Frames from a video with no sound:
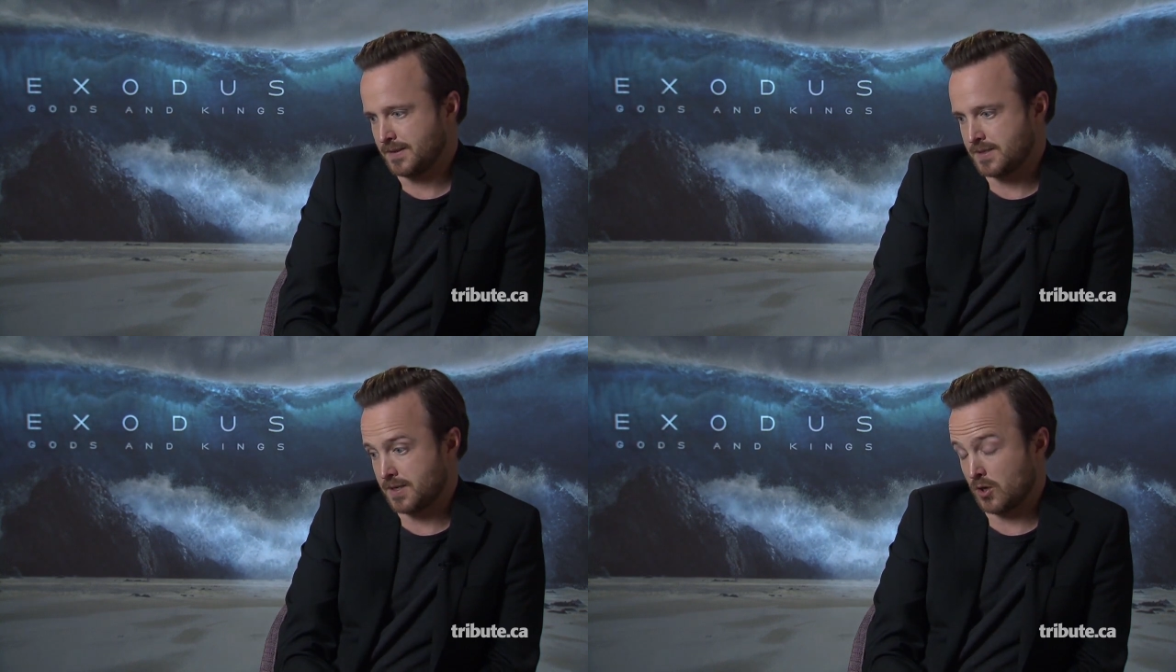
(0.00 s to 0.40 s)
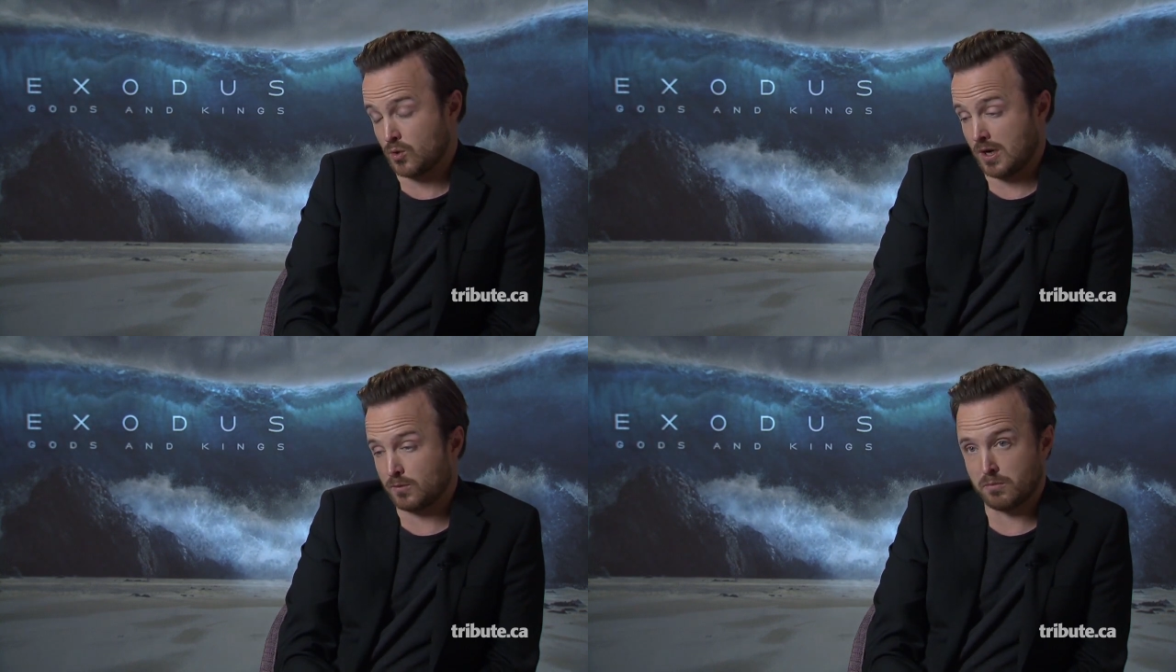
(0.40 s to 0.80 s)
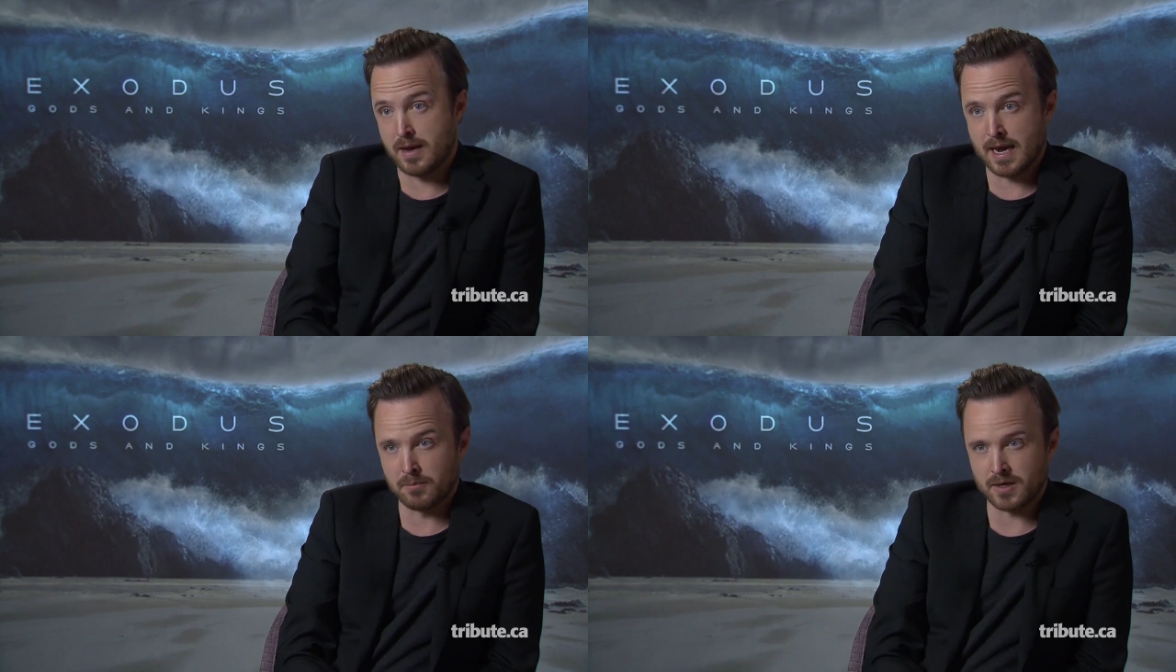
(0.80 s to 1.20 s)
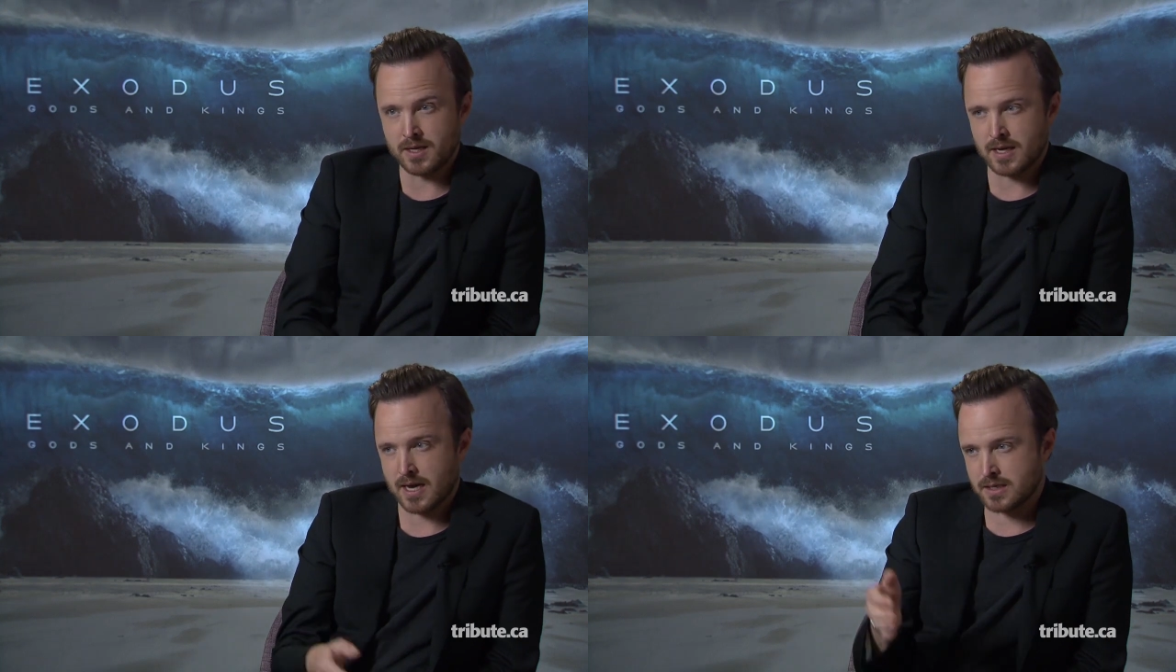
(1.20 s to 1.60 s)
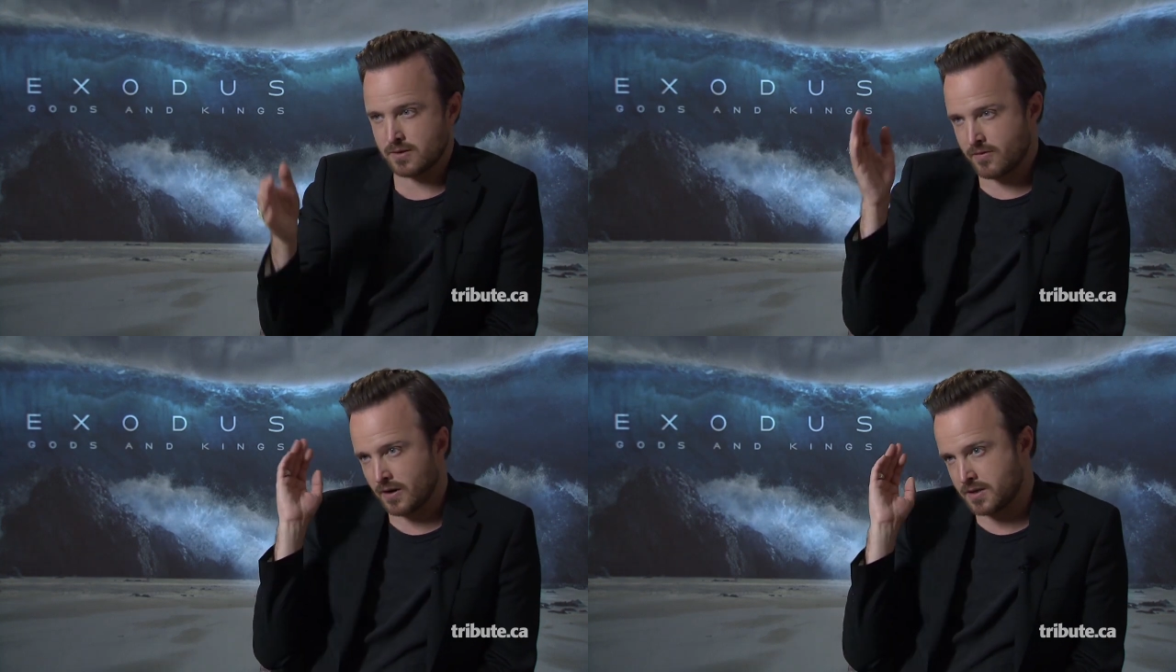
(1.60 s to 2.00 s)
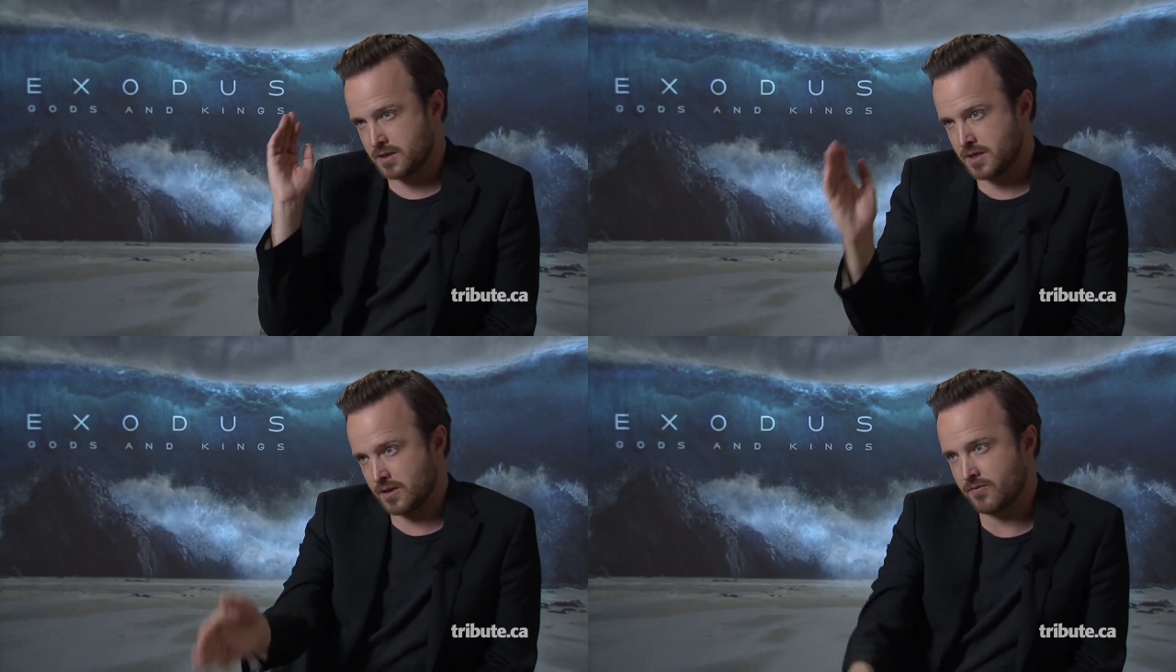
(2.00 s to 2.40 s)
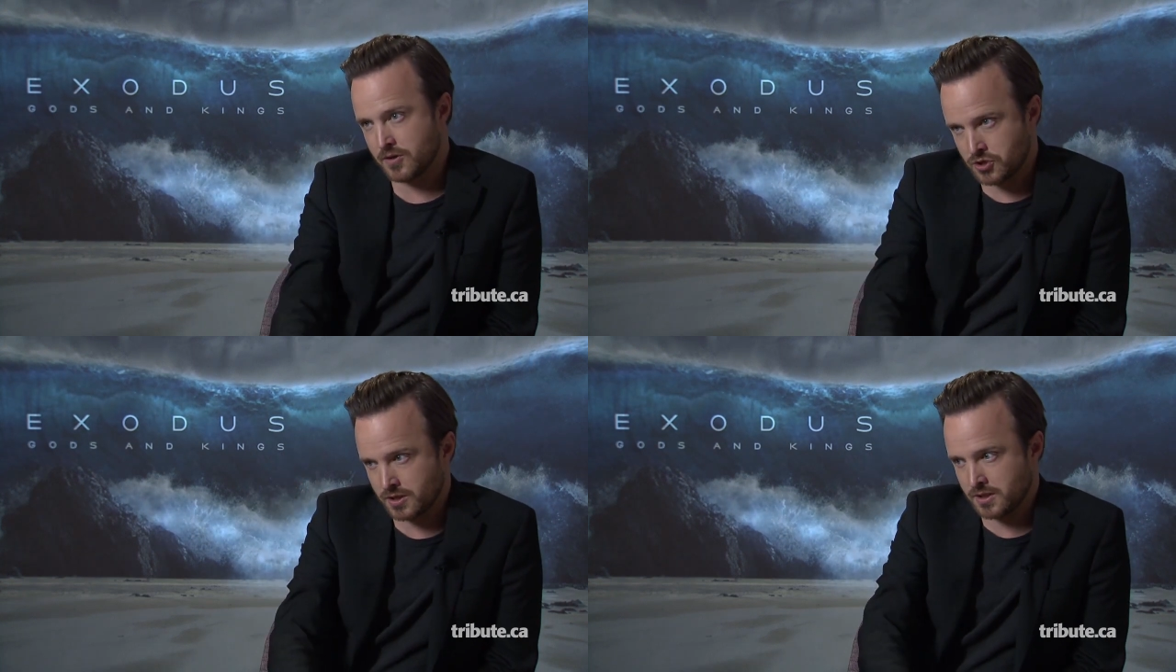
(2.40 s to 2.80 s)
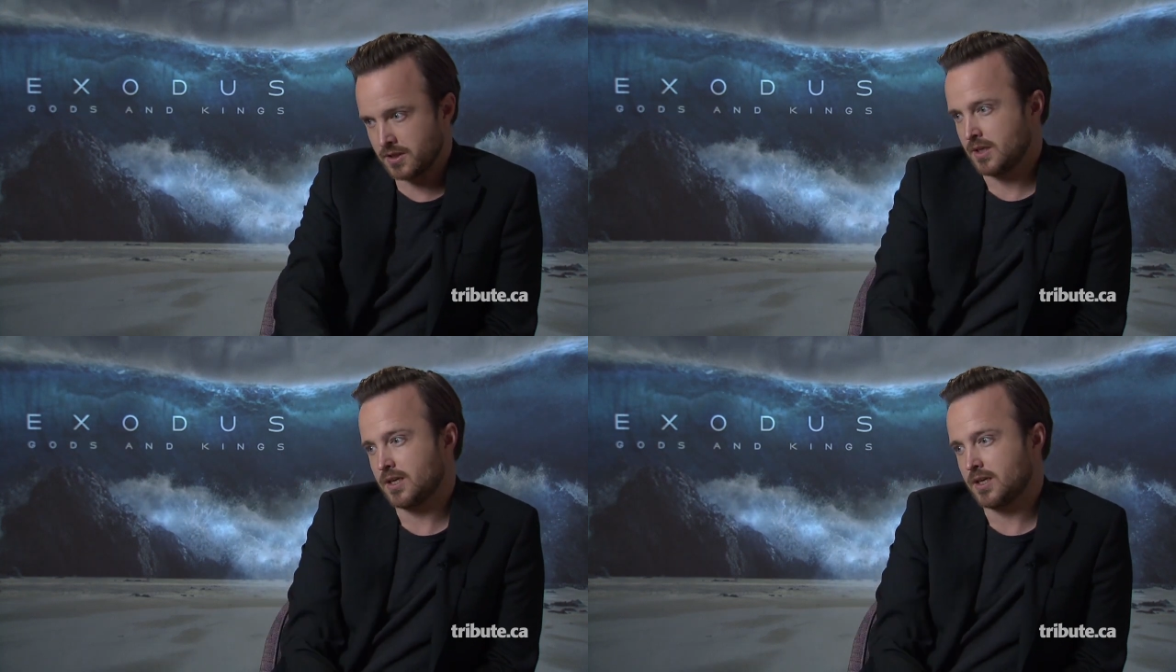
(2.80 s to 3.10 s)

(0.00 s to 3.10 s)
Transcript: just an incredible man, but he has a very distinct vision,